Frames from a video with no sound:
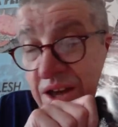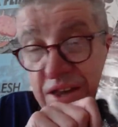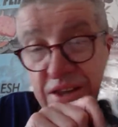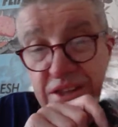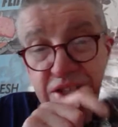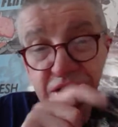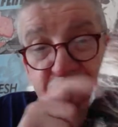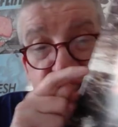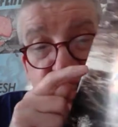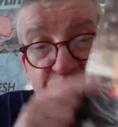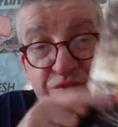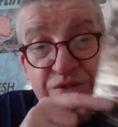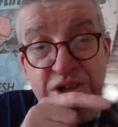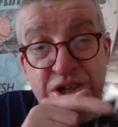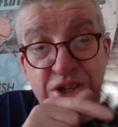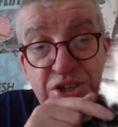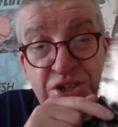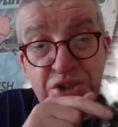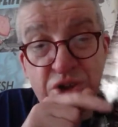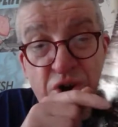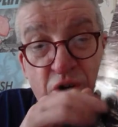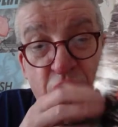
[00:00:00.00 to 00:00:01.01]
This is the
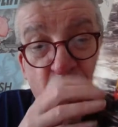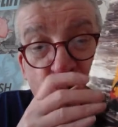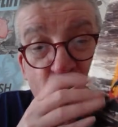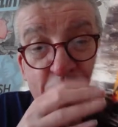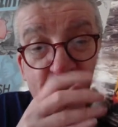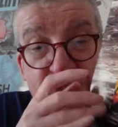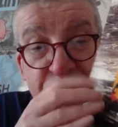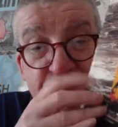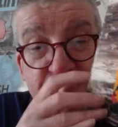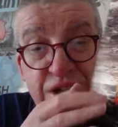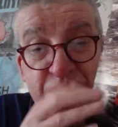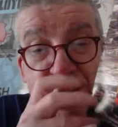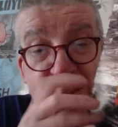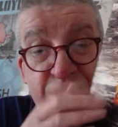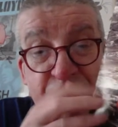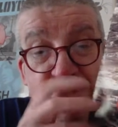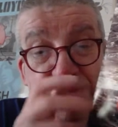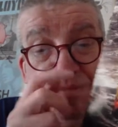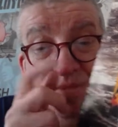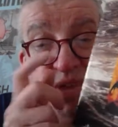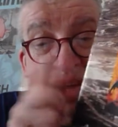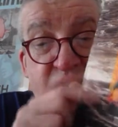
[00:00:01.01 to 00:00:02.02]
first tour with
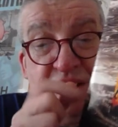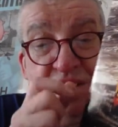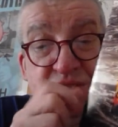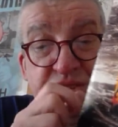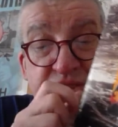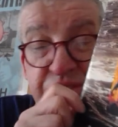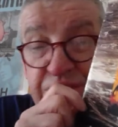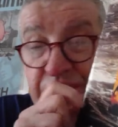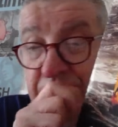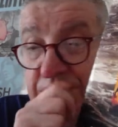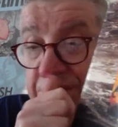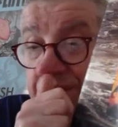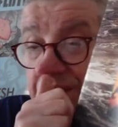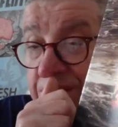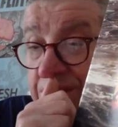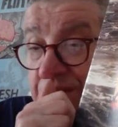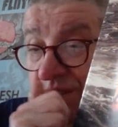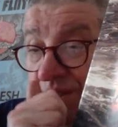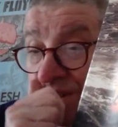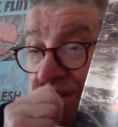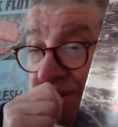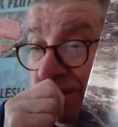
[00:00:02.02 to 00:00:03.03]
H in it.
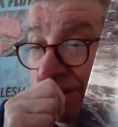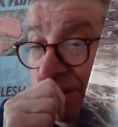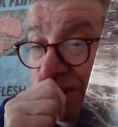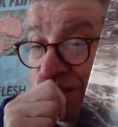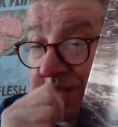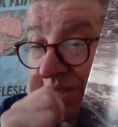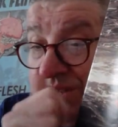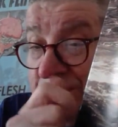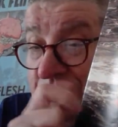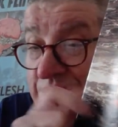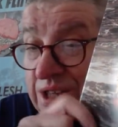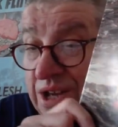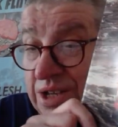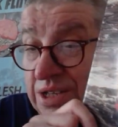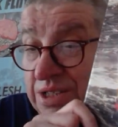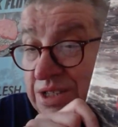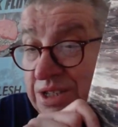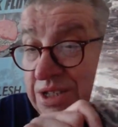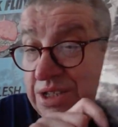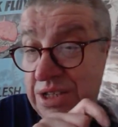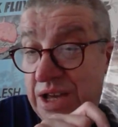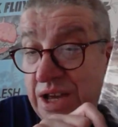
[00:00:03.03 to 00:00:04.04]
This is
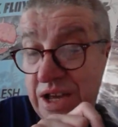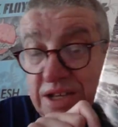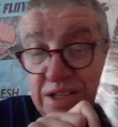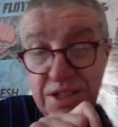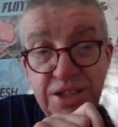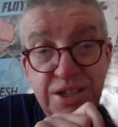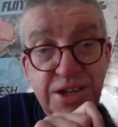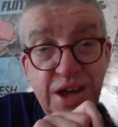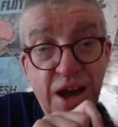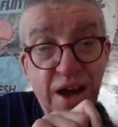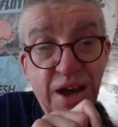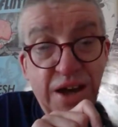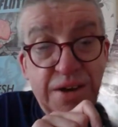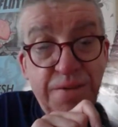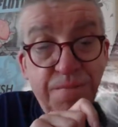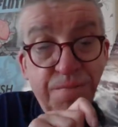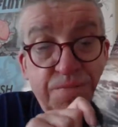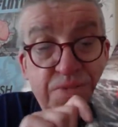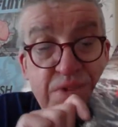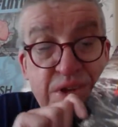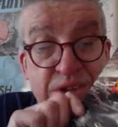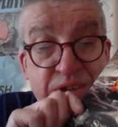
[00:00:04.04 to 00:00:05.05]
1989.
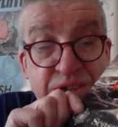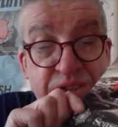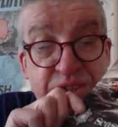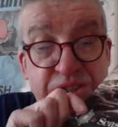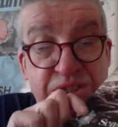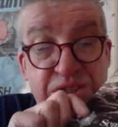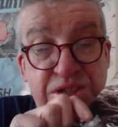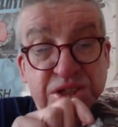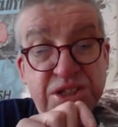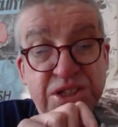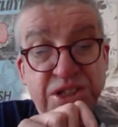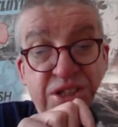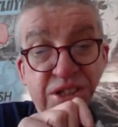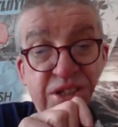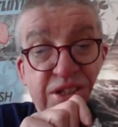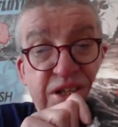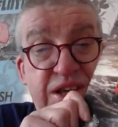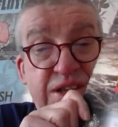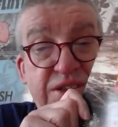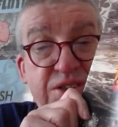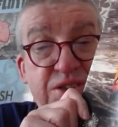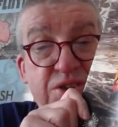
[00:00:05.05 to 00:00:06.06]
This is a Season's
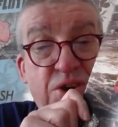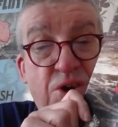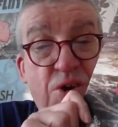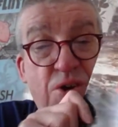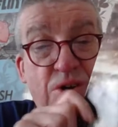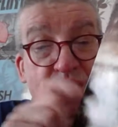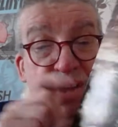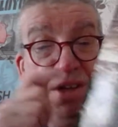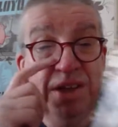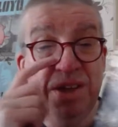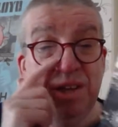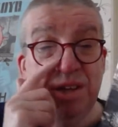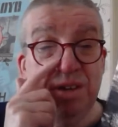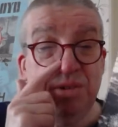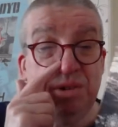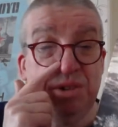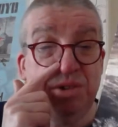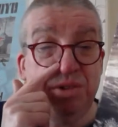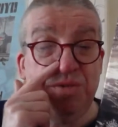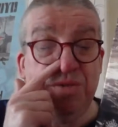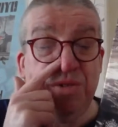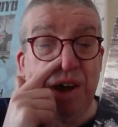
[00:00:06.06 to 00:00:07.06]
End tour,
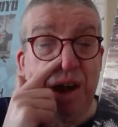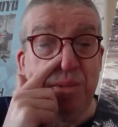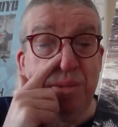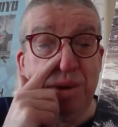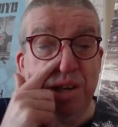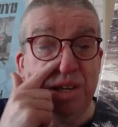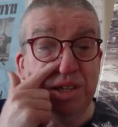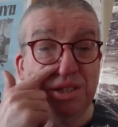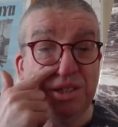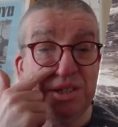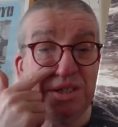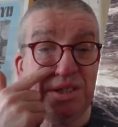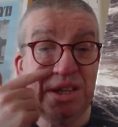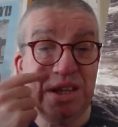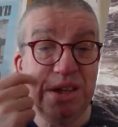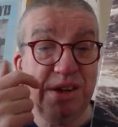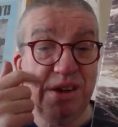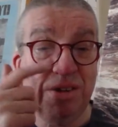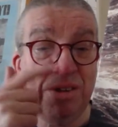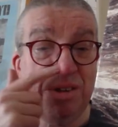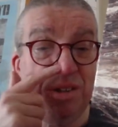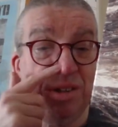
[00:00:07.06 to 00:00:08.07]
which was fabulous. They had
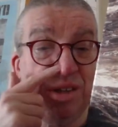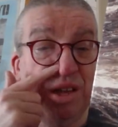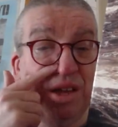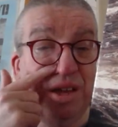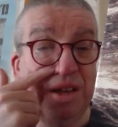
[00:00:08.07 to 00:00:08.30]
a lot,